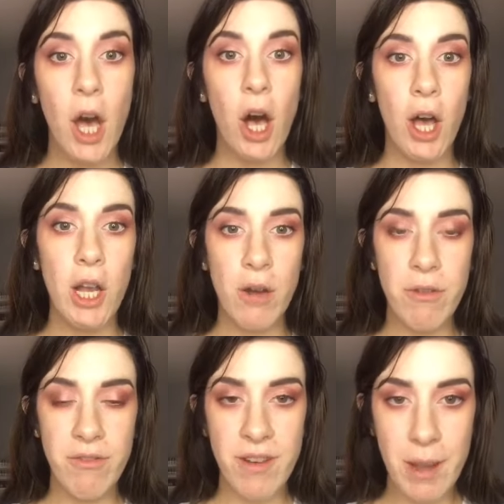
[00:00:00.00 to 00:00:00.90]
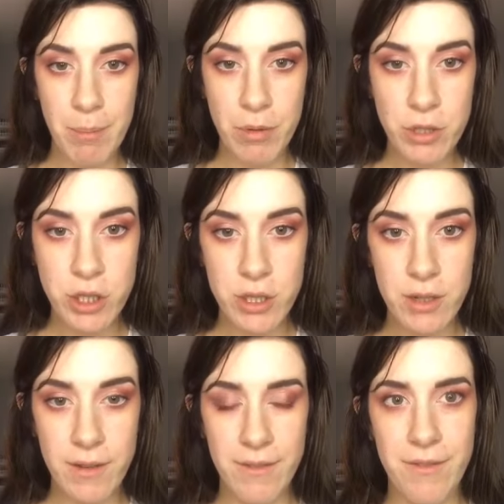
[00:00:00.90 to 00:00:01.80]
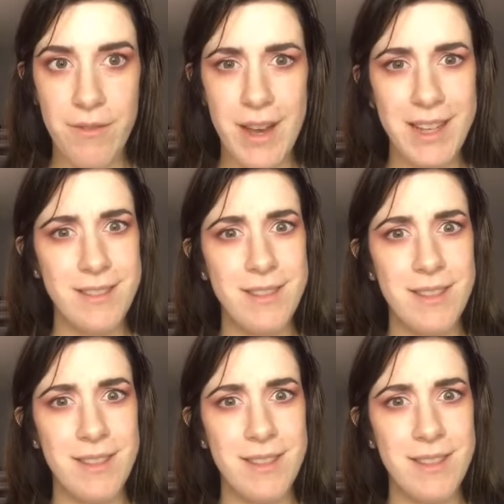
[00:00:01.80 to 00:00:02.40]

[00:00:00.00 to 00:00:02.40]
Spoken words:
I love a flat brush at